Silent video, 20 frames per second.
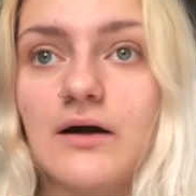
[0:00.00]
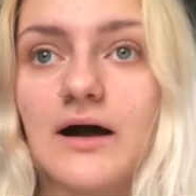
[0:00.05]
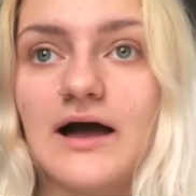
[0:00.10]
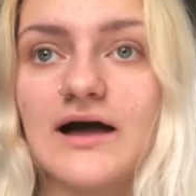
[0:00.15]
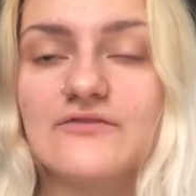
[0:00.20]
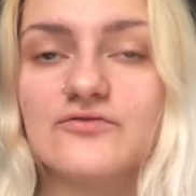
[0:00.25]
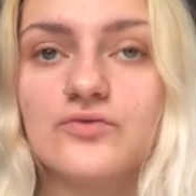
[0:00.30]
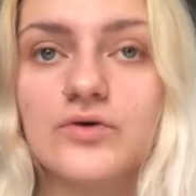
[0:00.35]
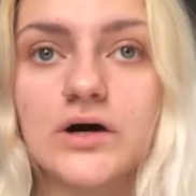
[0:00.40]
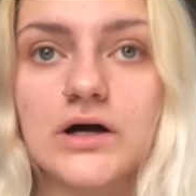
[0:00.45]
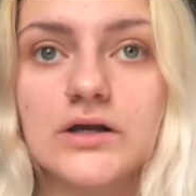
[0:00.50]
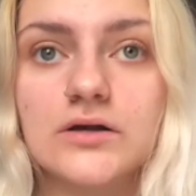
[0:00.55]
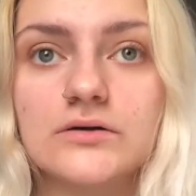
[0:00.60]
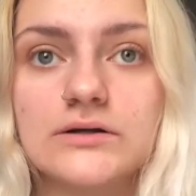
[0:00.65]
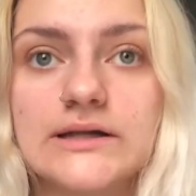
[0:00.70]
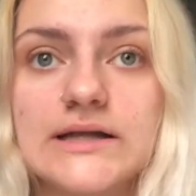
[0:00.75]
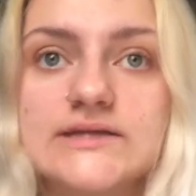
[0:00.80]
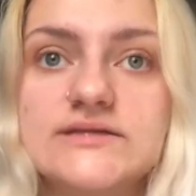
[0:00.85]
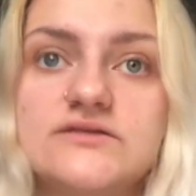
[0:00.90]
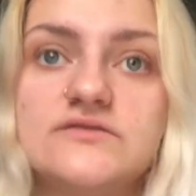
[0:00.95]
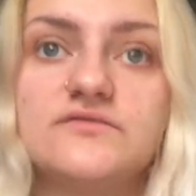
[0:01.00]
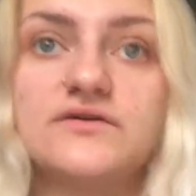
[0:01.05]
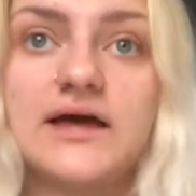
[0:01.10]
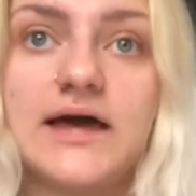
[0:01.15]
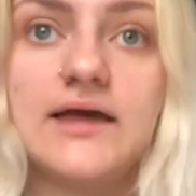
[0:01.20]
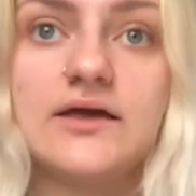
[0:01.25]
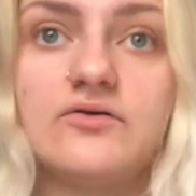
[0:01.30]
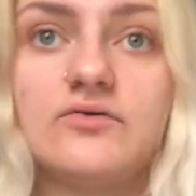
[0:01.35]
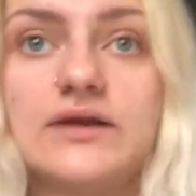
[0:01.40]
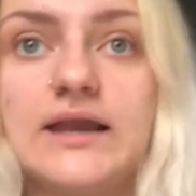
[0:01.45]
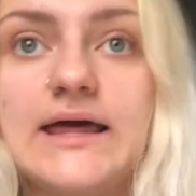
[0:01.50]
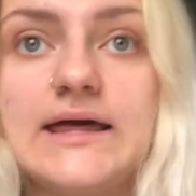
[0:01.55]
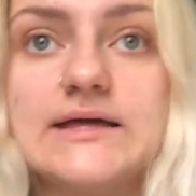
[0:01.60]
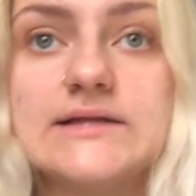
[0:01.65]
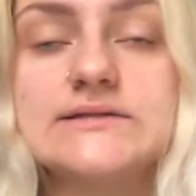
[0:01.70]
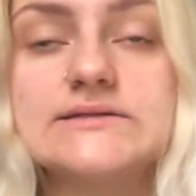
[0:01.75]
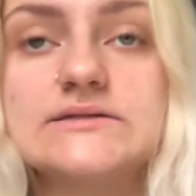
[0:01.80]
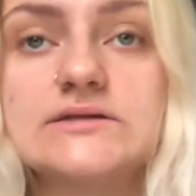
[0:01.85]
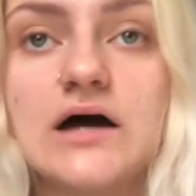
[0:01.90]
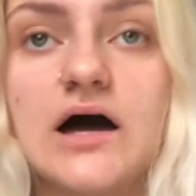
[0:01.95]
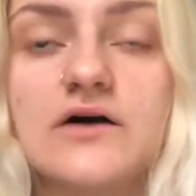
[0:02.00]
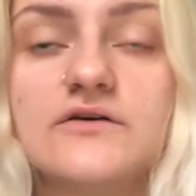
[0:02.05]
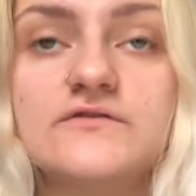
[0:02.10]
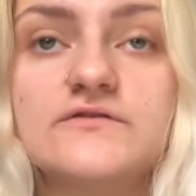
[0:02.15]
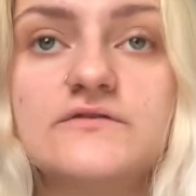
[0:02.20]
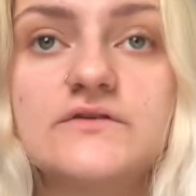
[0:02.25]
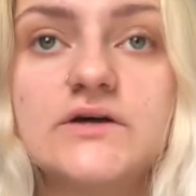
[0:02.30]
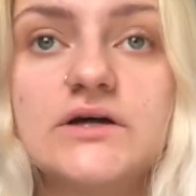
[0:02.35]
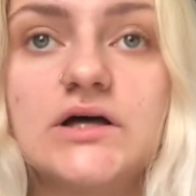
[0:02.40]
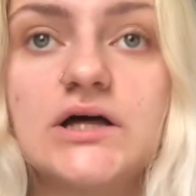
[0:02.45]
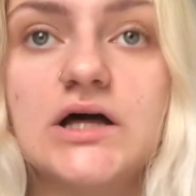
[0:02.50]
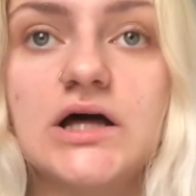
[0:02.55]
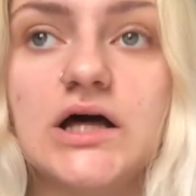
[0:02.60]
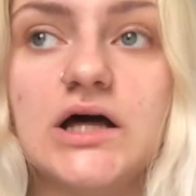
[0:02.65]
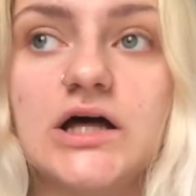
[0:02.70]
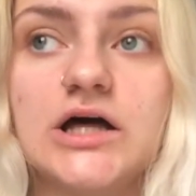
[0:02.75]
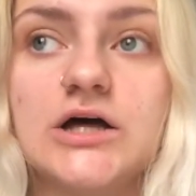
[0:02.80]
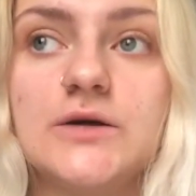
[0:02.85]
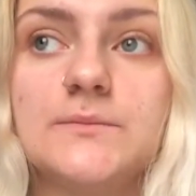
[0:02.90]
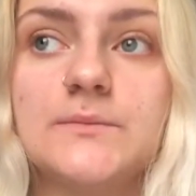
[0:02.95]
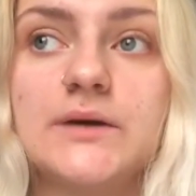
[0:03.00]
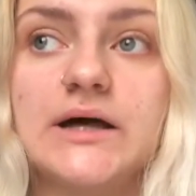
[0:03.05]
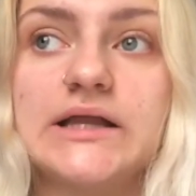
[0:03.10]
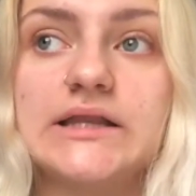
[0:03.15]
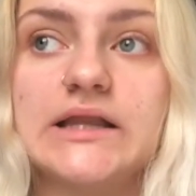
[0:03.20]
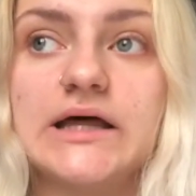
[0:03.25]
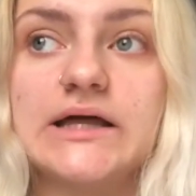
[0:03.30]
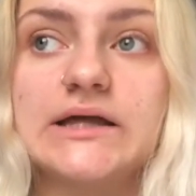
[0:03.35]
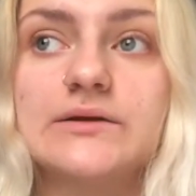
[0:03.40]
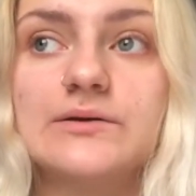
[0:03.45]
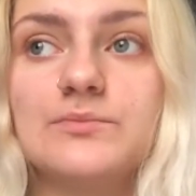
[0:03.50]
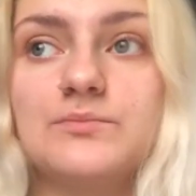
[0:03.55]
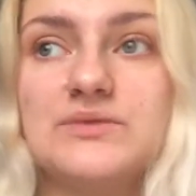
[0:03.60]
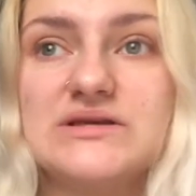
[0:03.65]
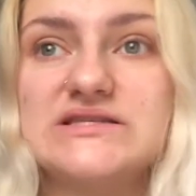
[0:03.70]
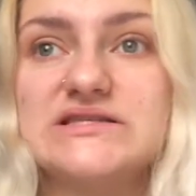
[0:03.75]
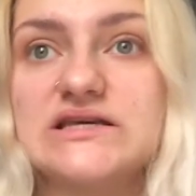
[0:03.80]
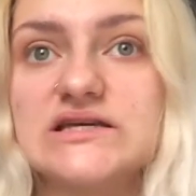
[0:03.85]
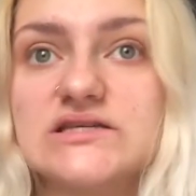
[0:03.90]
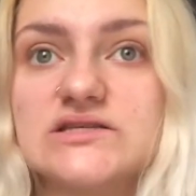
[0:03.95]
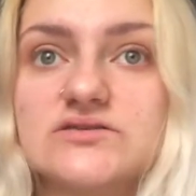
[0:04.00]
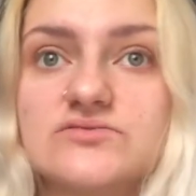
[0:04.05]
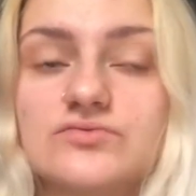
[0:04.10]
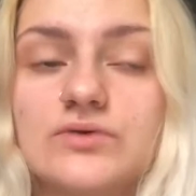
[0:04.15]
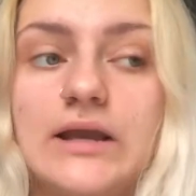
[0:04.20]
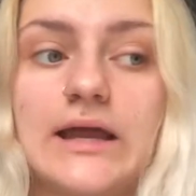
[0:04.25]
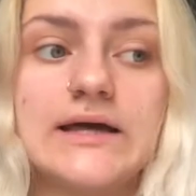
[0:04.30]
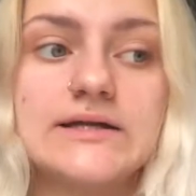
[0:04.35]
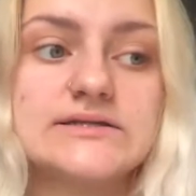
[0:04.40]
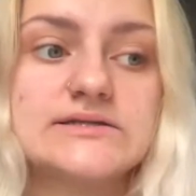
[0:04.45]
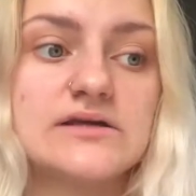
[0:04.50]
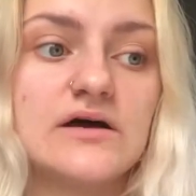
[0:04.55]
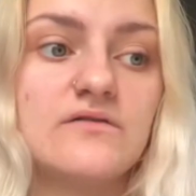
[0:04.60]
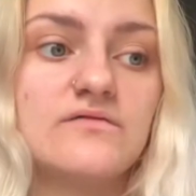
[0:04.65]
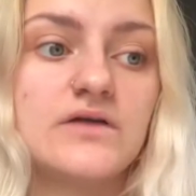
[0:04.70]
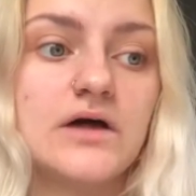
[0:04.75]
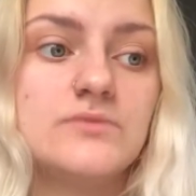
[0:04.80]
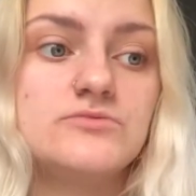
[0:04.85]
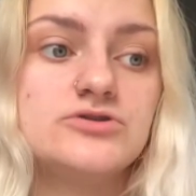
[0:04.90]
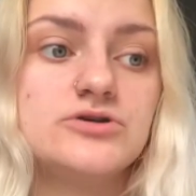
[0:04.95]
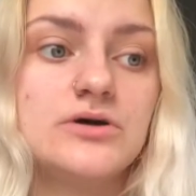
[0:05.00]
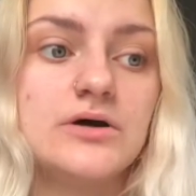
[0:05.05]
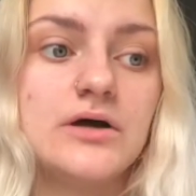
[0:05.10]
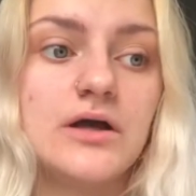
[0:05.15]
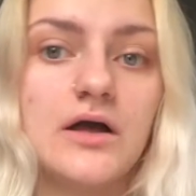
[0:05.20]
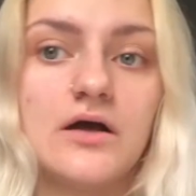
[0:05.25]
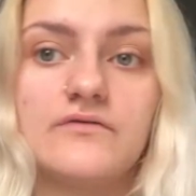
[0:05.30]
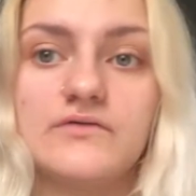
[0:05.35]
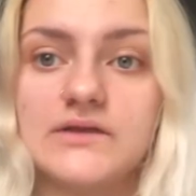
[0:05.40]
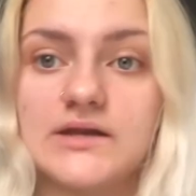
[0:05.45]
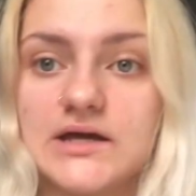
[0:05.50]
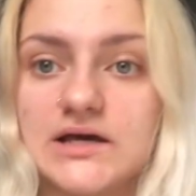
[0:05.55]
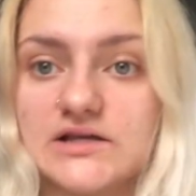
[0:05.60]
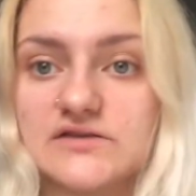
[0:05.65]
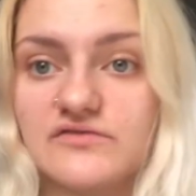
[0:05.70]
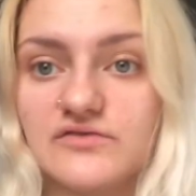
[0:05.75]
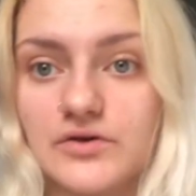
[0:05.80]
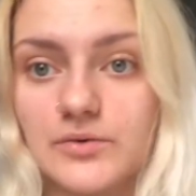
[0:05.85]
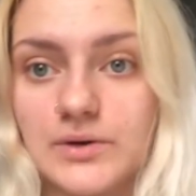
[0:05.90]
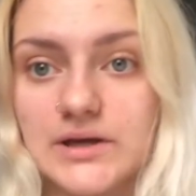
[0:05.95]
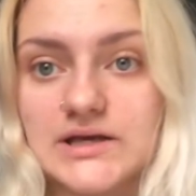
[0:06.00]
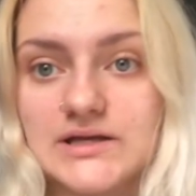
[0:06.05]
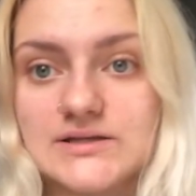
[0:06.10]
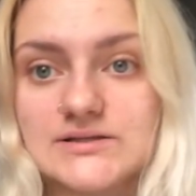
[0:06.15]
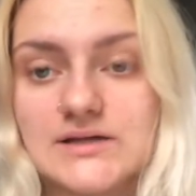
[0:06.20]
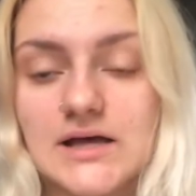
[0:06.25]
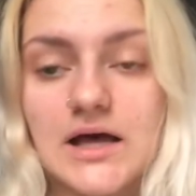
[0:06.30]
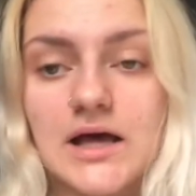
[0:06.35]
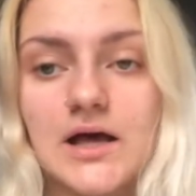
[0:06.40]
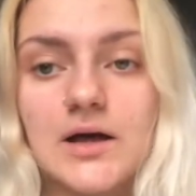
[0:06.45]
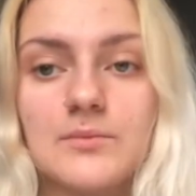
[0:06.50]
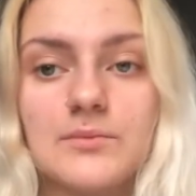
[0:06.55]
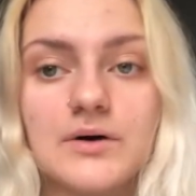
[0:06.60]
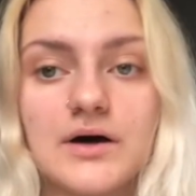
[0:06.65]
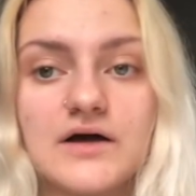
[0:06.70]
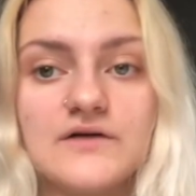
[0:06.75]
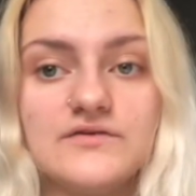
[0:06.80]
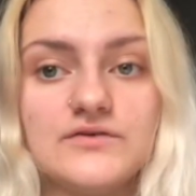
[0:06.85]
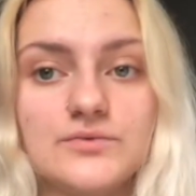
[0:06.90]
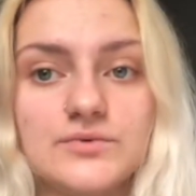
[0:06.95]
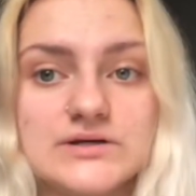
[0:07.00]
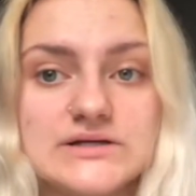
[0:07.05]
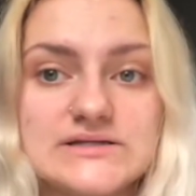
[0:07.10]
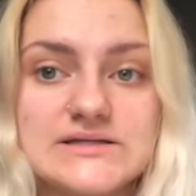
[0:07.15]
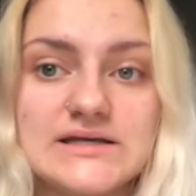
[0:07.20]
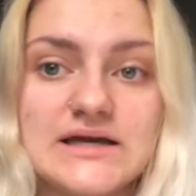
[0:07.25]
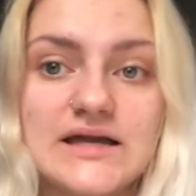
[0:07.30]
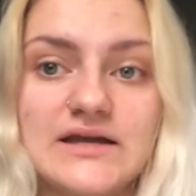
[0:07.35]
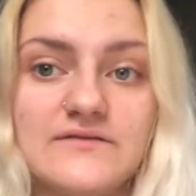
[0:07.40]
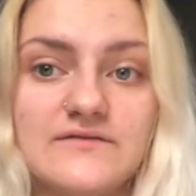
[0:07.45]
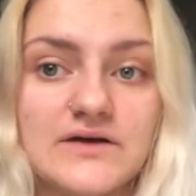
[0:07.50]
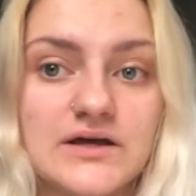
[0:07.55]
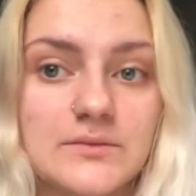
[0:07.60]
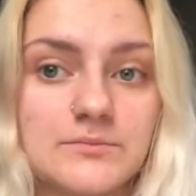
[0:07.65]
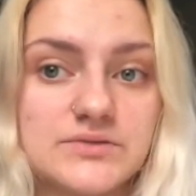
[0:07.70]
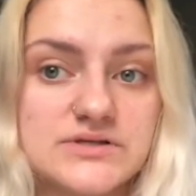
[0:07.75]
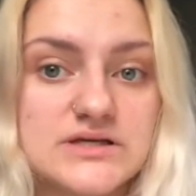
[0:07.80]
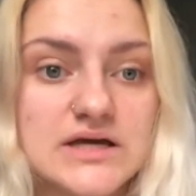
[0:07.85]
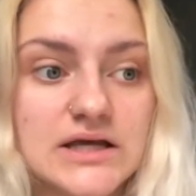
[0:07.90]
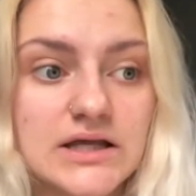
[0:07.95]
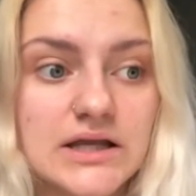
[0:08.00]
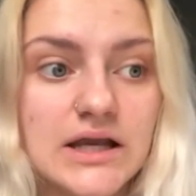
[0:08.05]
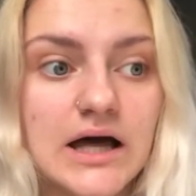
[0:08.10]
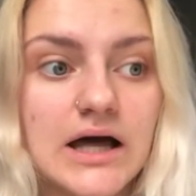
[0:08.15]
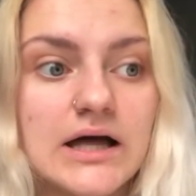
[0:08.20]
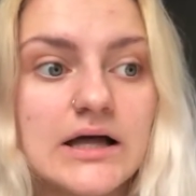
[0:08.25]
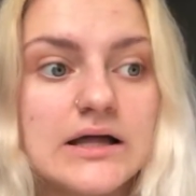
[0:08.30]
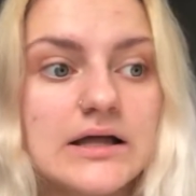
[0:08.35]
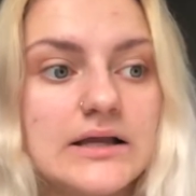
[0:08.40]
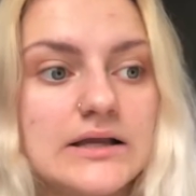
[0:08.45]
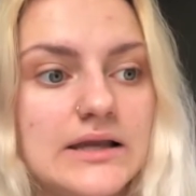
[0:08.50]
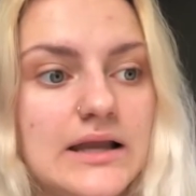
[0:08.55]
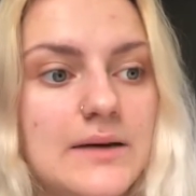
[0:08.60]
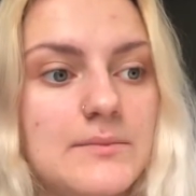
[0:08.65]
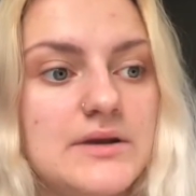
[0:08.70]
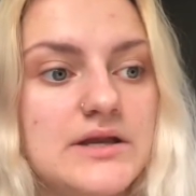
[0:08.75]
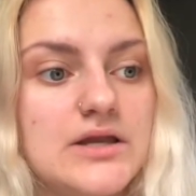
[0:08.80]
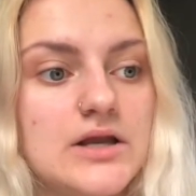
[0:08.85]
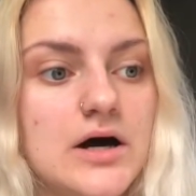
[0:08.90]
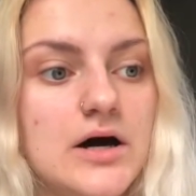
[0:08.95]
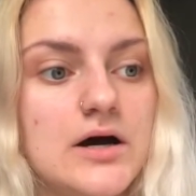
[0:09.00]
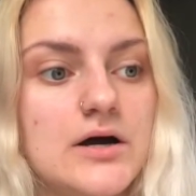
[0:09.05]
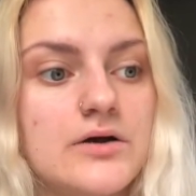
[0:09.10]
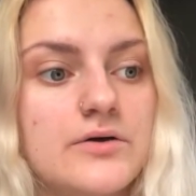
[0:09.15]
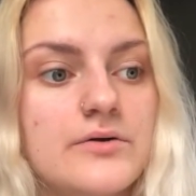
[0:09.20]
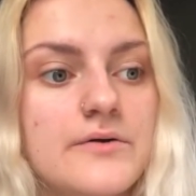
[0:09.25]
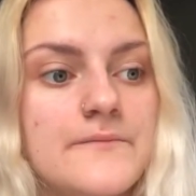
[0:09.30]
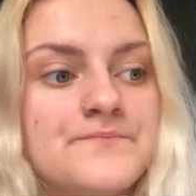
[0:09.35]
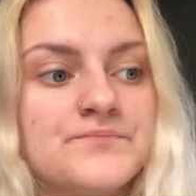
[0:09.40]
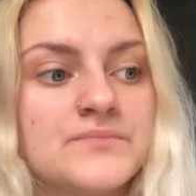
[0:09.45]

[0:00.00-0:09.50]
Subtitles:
I have quite a long list of cake related stuff, and like business related stuff that I'm doing over the next few weeks, but if you want to see anything in particular, let me know.